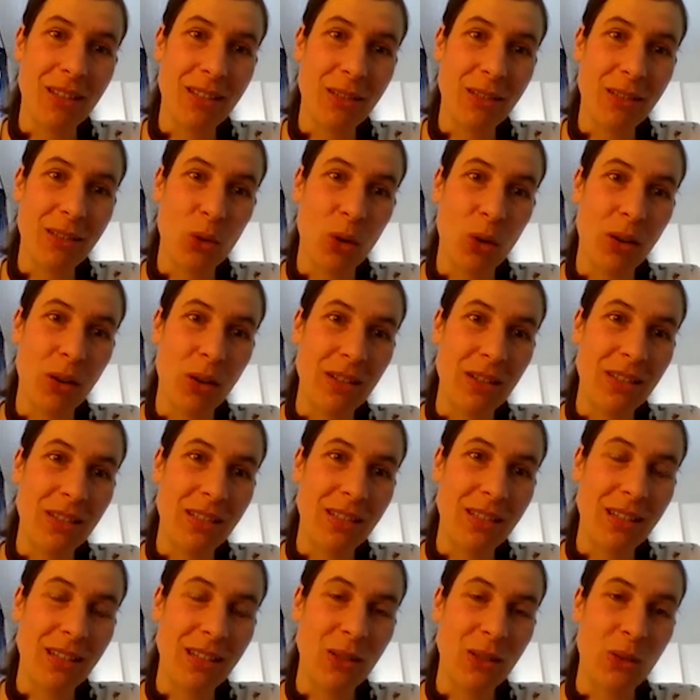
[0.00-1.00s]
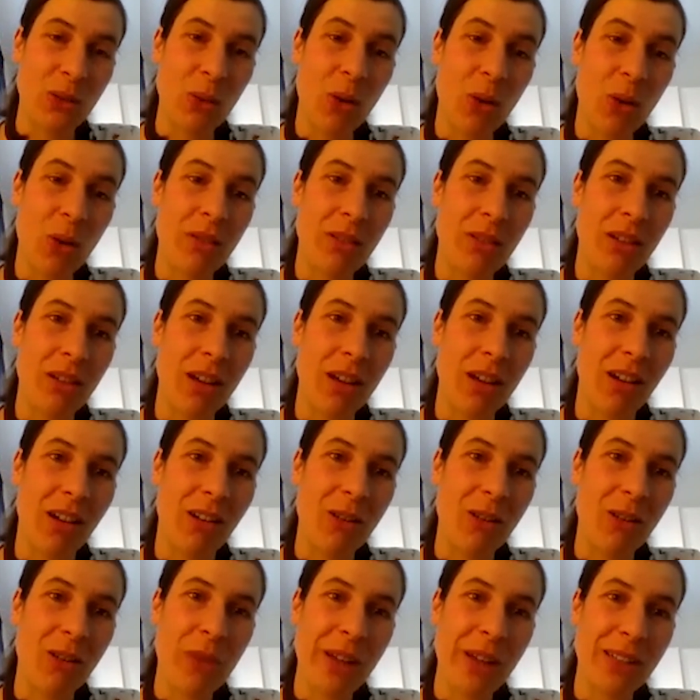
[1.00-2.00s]
journalists, and so on, are
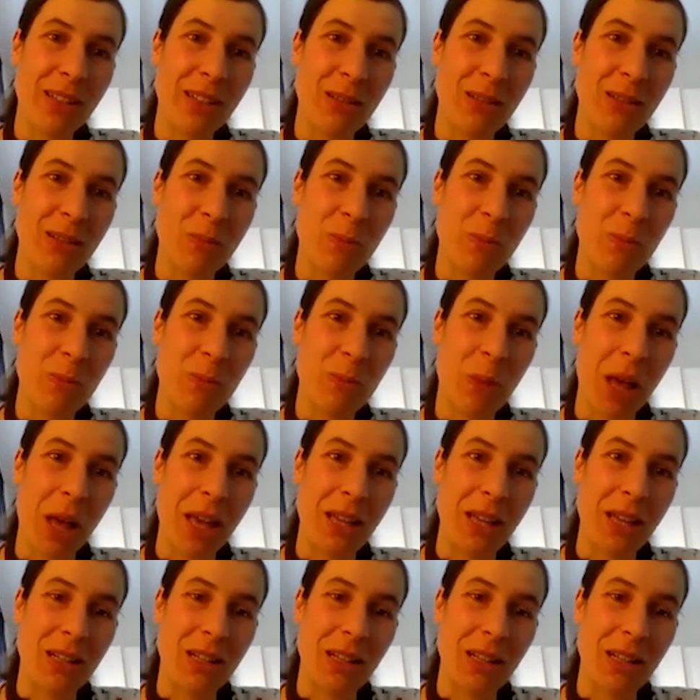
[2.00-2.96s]
affected by it,